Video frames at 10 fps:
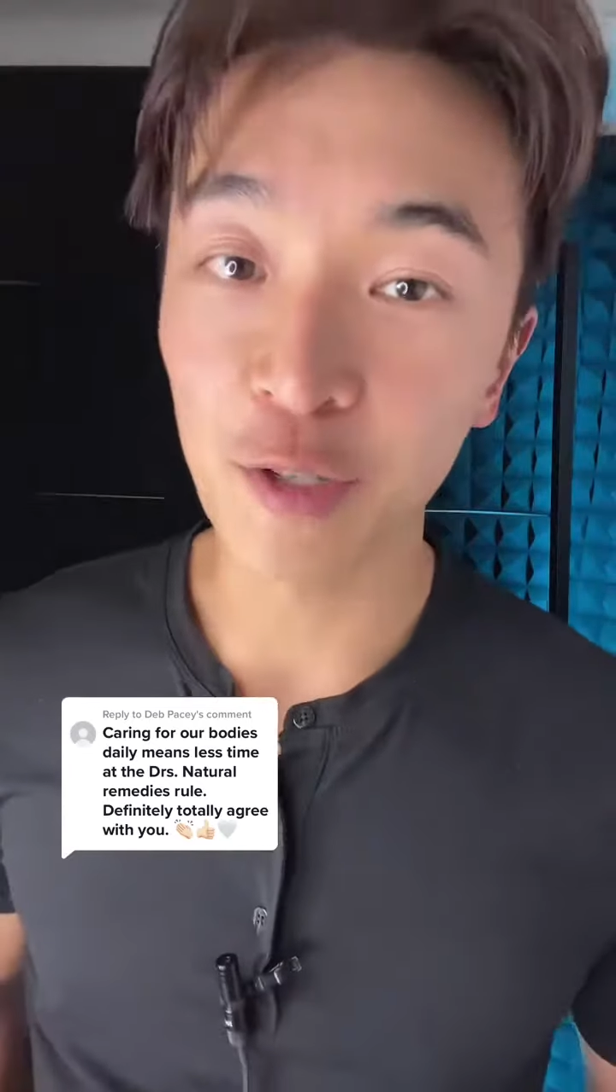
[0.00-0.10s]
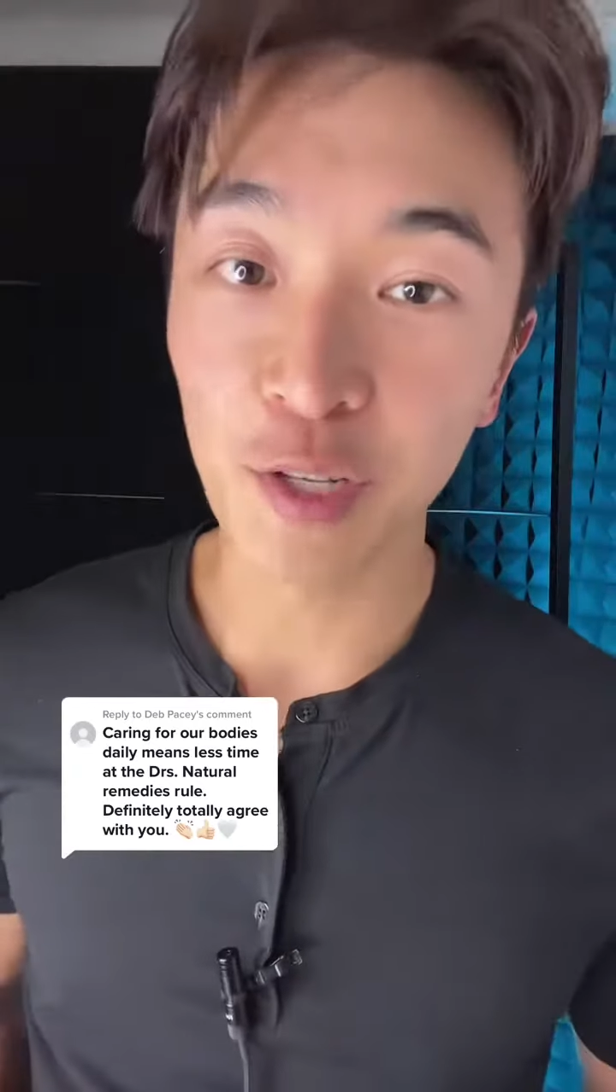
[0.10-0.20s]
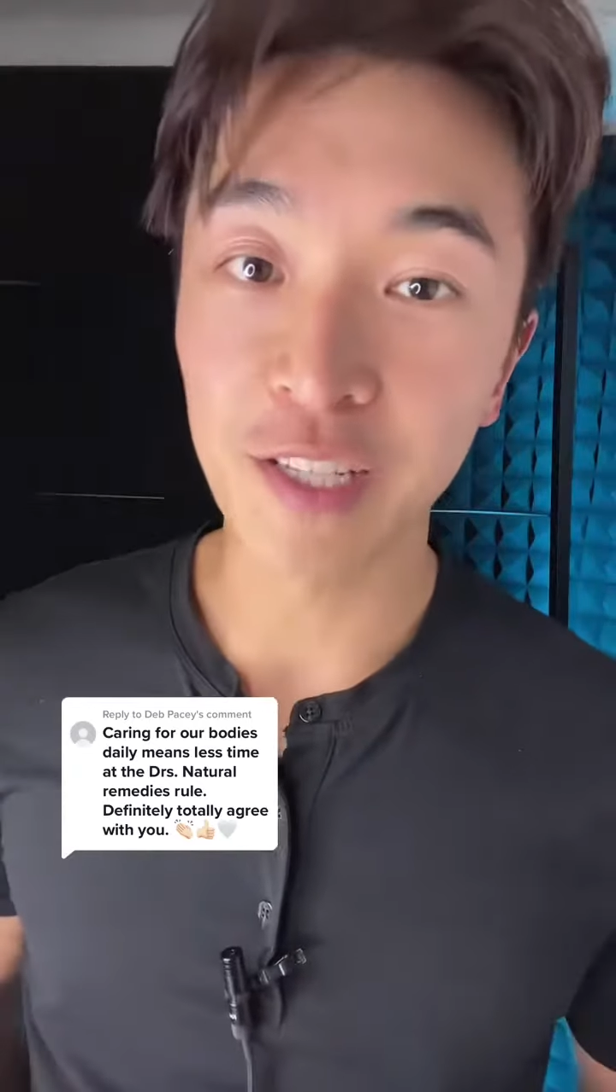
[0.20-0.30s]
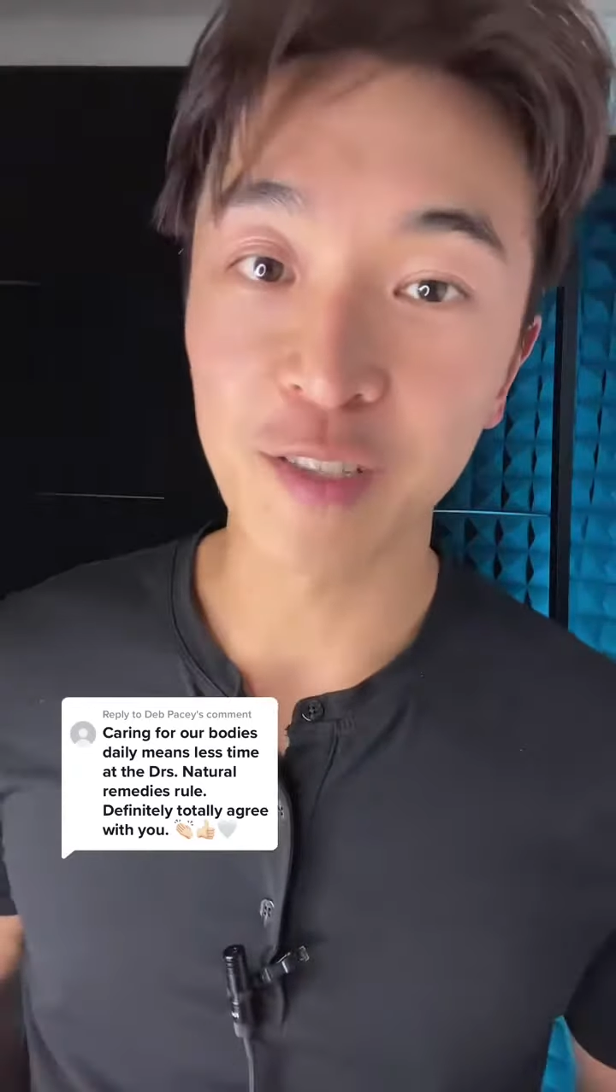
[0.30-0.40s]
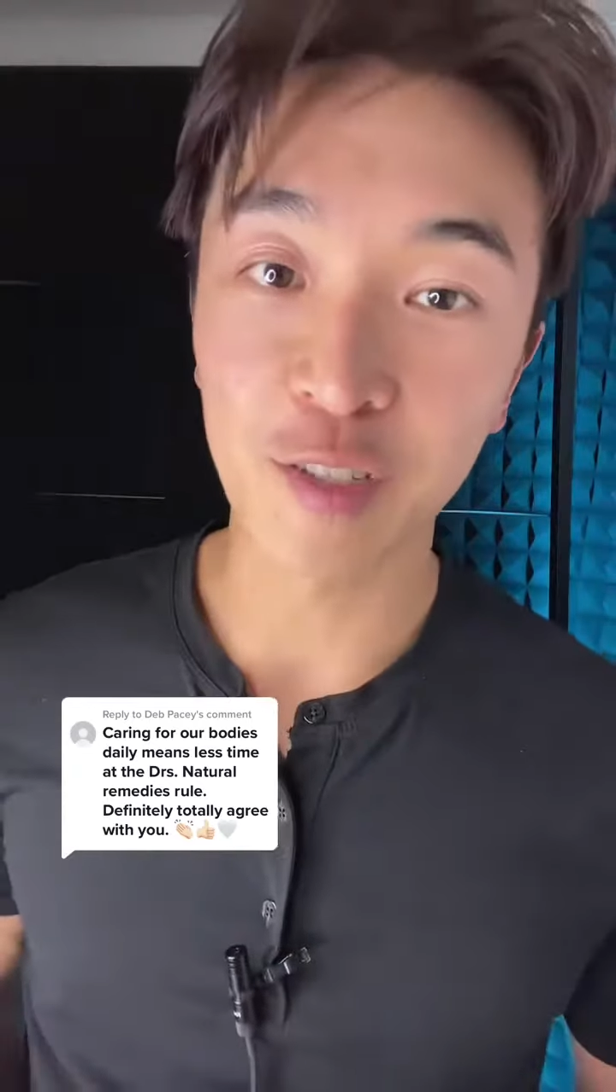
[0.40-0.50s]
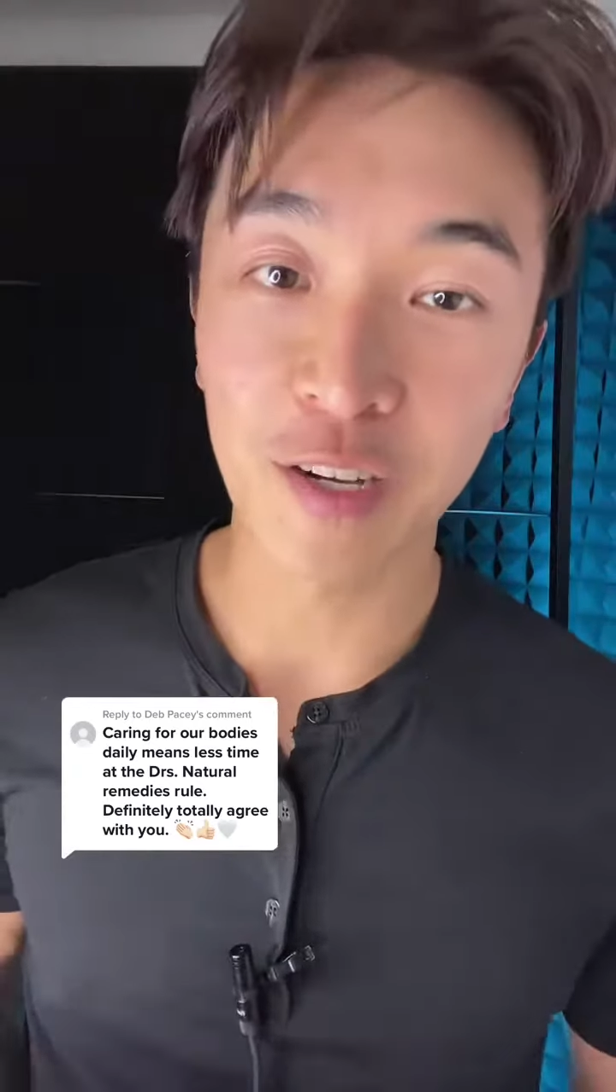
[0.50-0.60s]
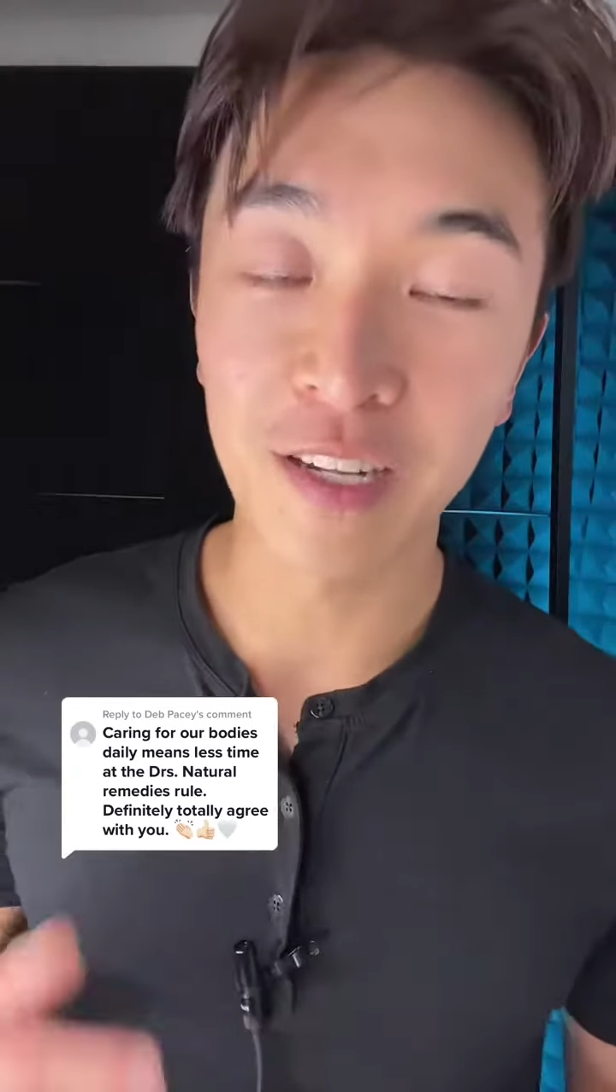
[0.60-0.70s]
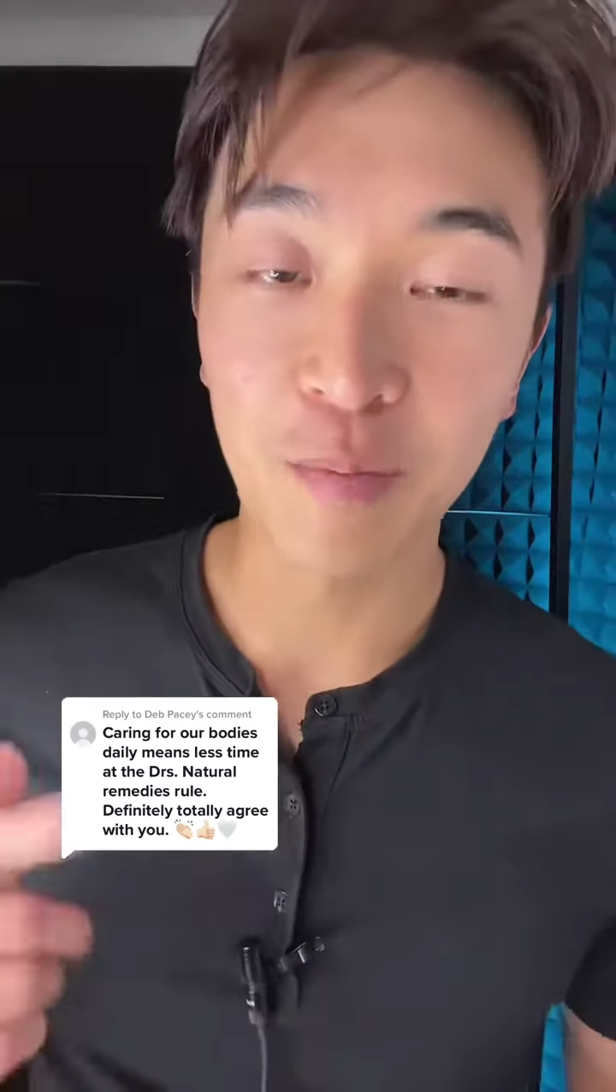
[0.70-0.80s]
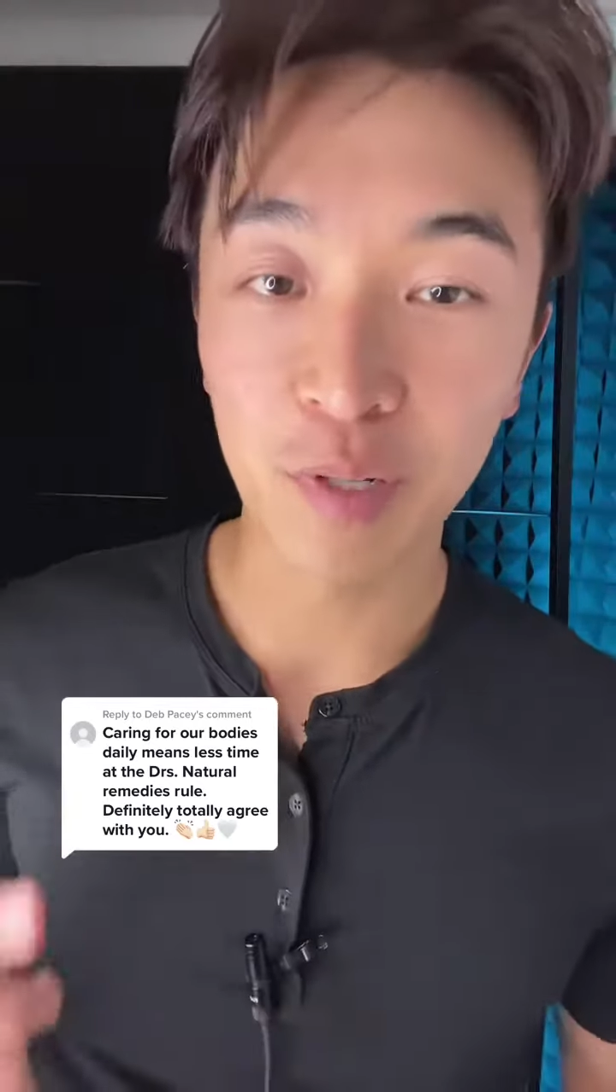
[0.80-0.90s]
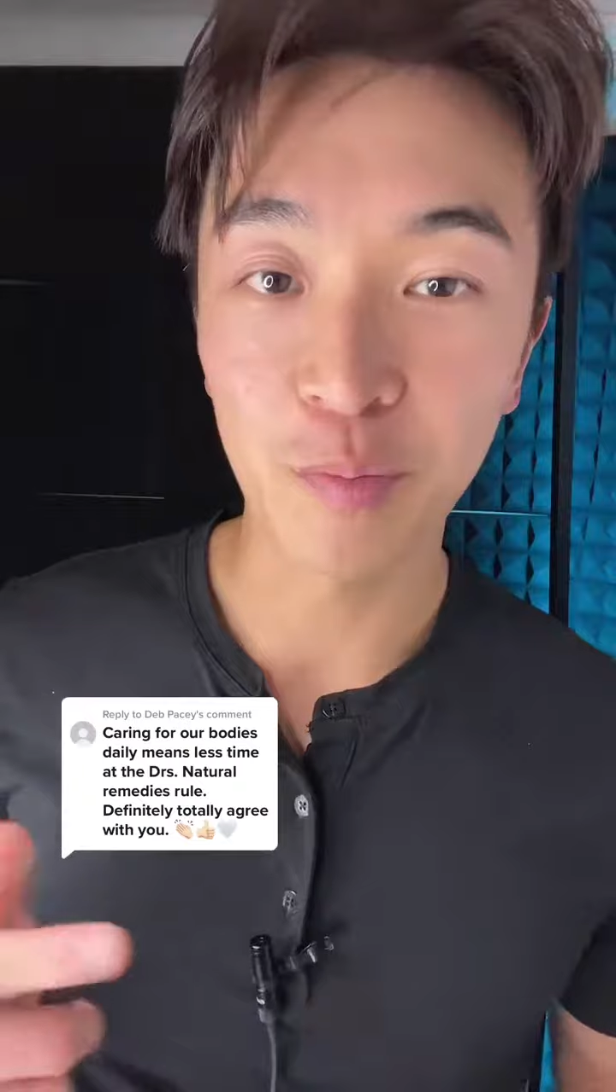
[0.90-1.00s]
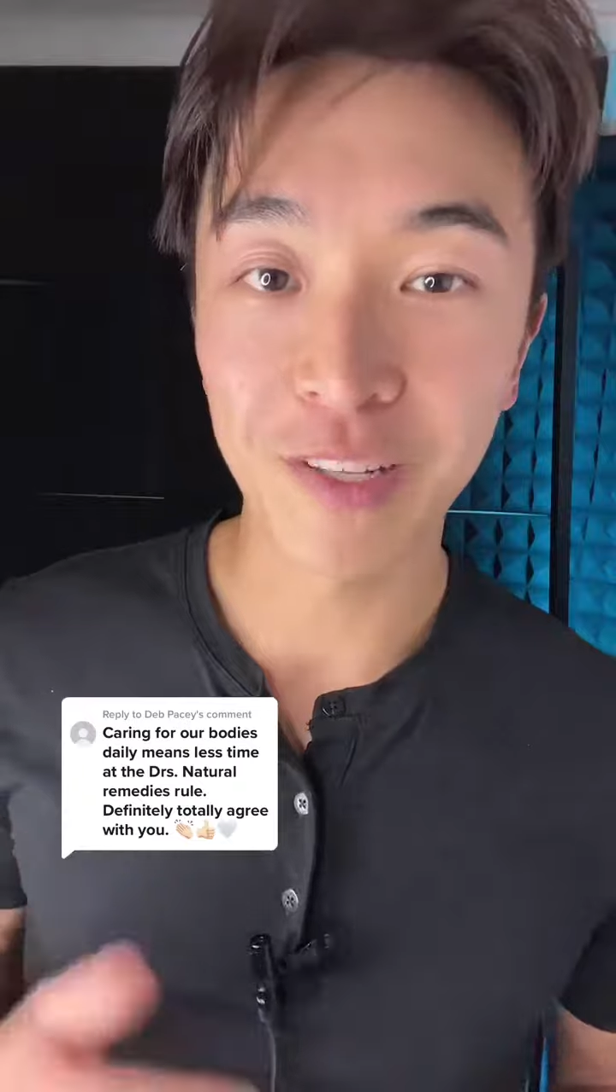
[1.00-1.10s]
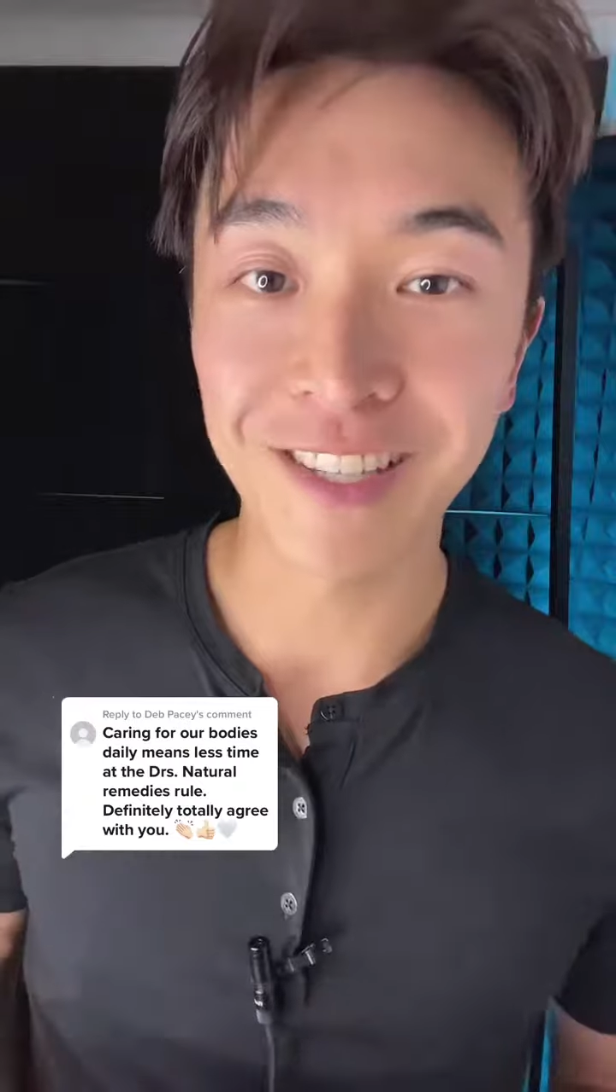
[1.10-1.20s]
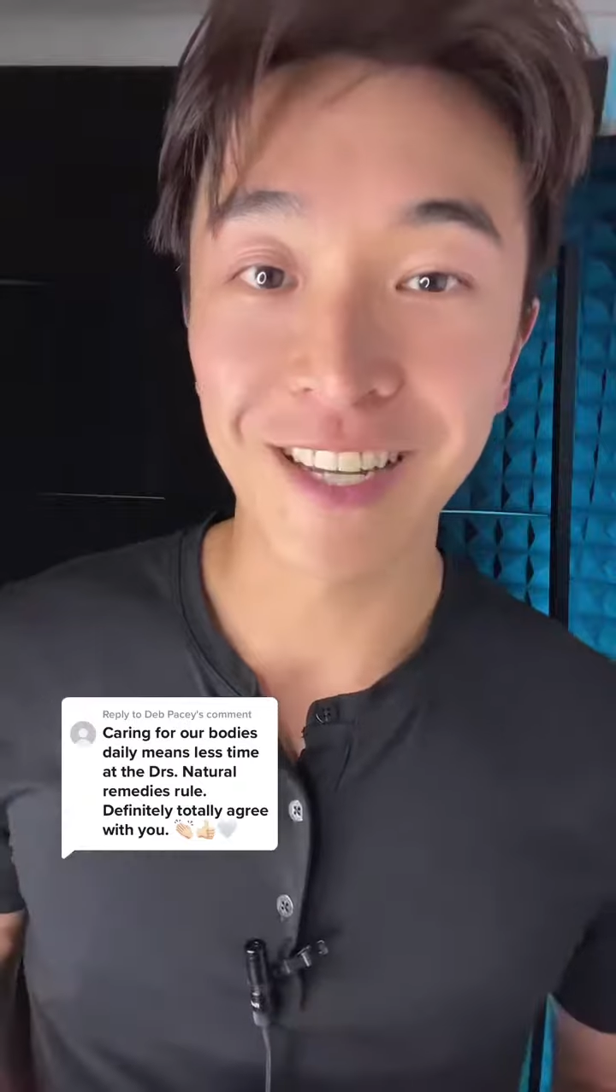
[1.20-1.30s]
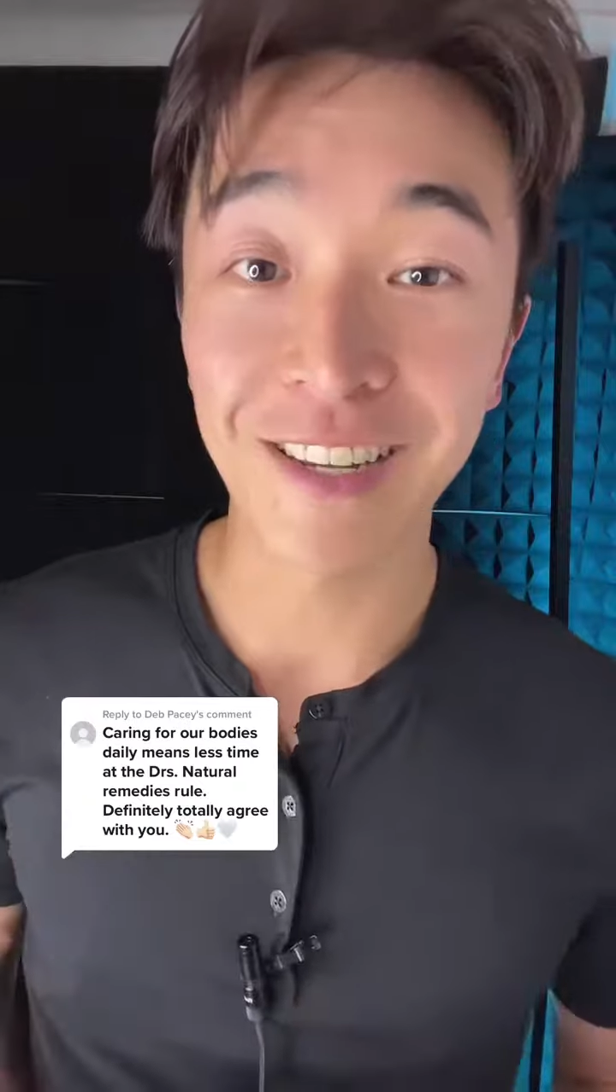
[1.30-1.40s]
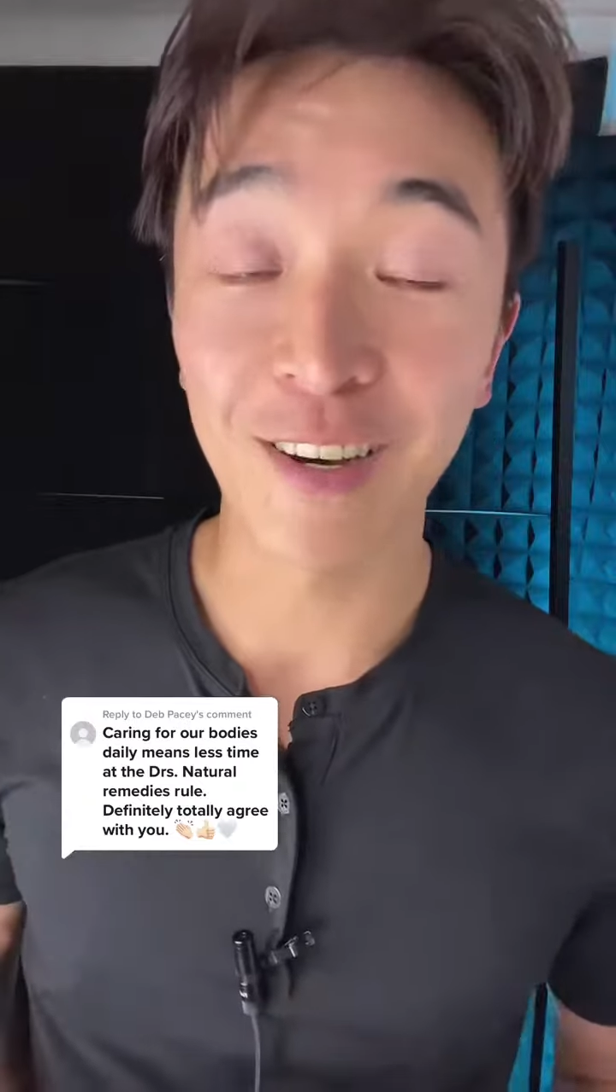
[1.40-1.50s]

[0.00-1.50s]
you can start implementing